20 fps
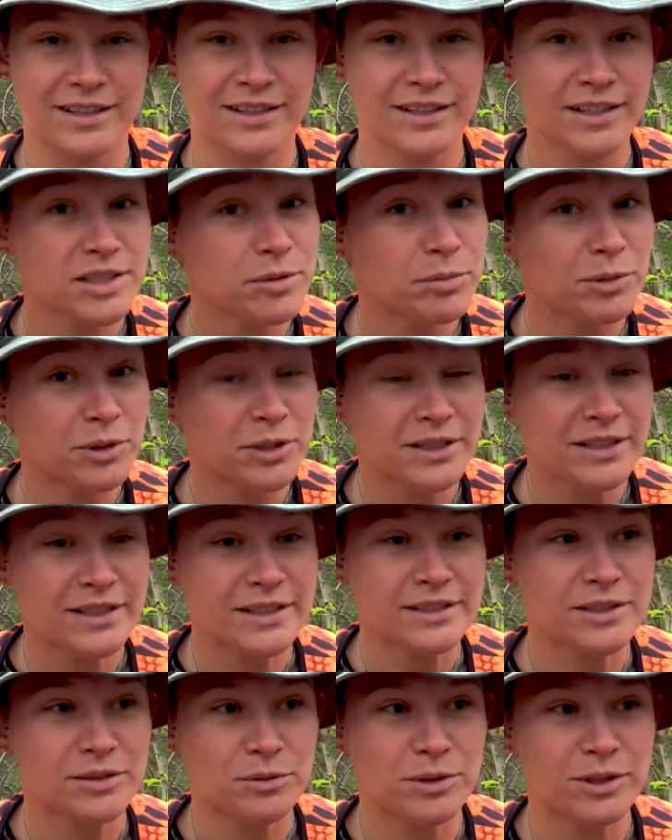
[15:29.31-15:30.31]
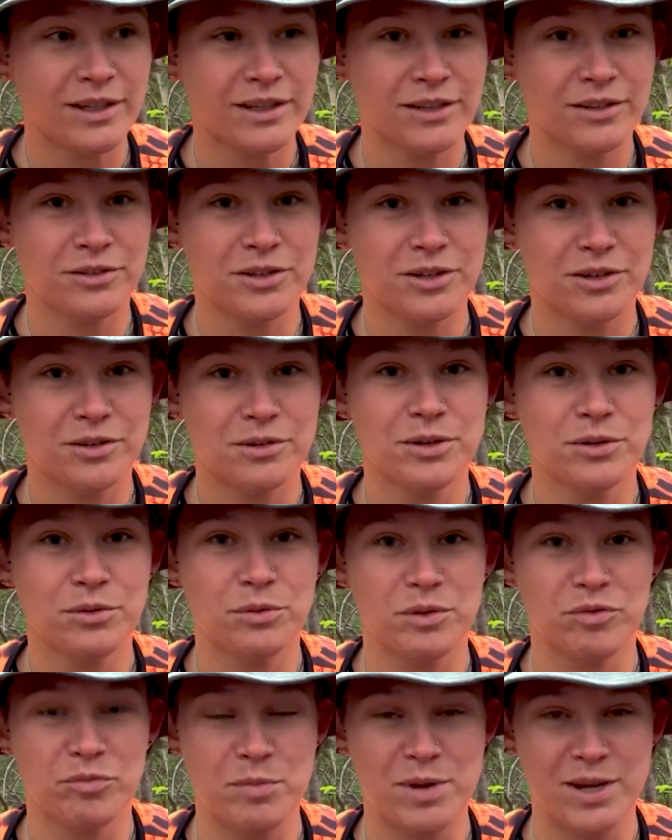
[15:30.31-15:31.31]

I think it's a pretty decent one, I don't know.